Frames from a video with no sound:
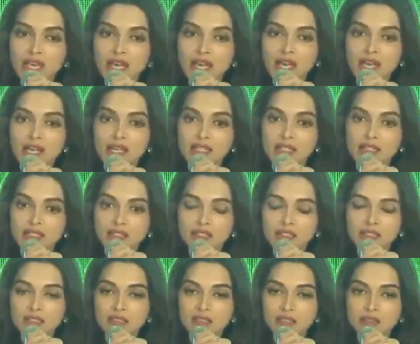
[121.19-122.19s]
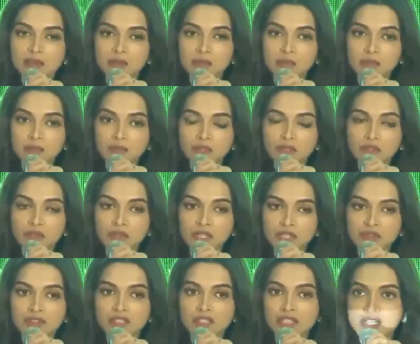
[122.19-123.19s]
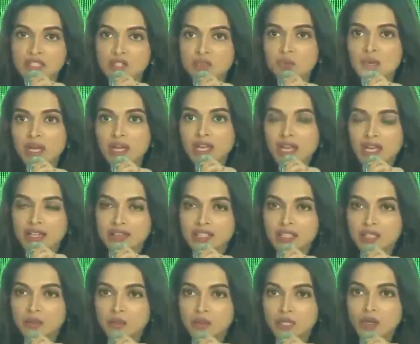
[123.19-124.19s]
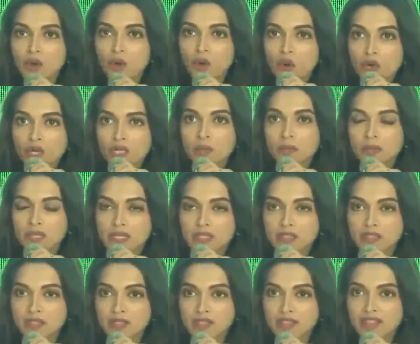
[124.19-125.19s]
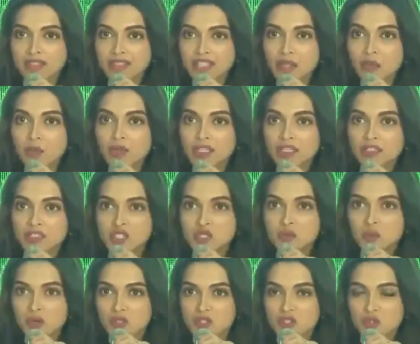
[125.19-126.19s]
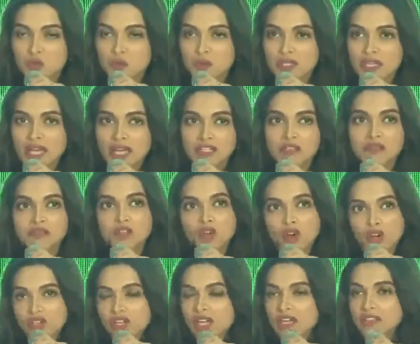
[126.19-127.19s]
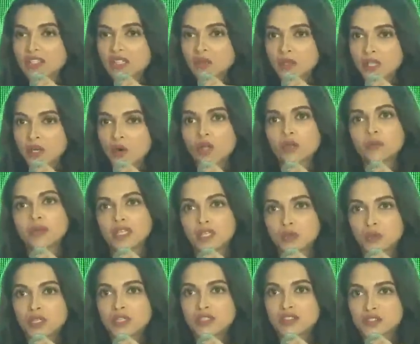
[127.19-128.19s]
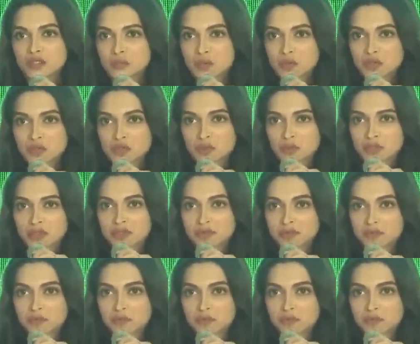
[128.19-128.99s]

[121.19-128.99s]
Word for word: And, um, you know, if it does well, I think we'll all be equally responsible. And if not, I think we'll all be equally responsible.